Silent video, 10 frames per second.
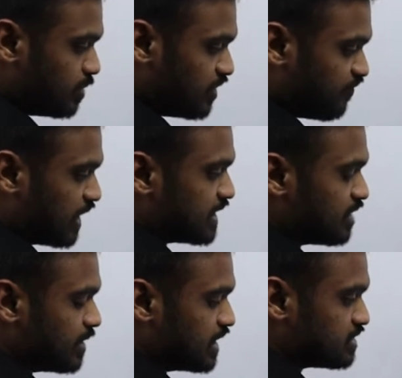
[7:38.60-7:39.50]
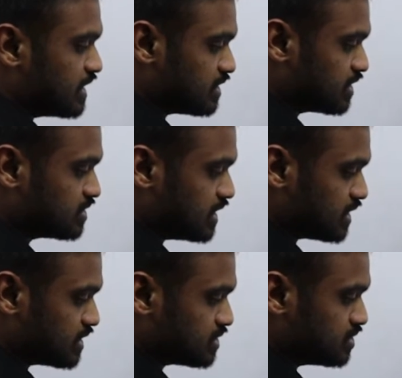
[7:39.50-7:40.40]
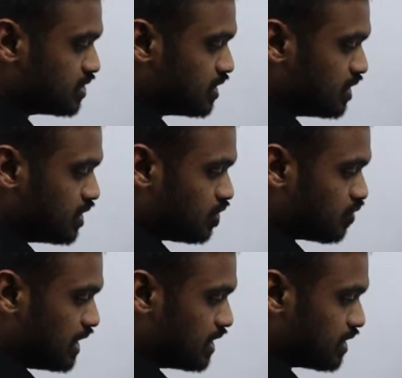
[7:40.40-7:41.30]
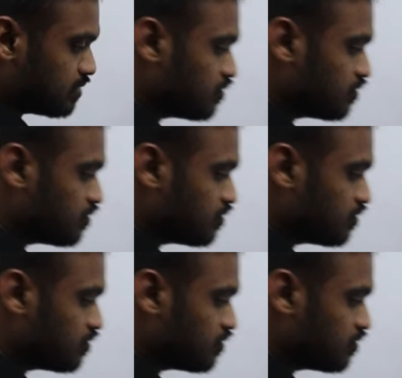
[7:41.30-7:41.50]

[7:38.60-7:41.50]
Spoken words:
will be 48 minus 36, that is 12 here.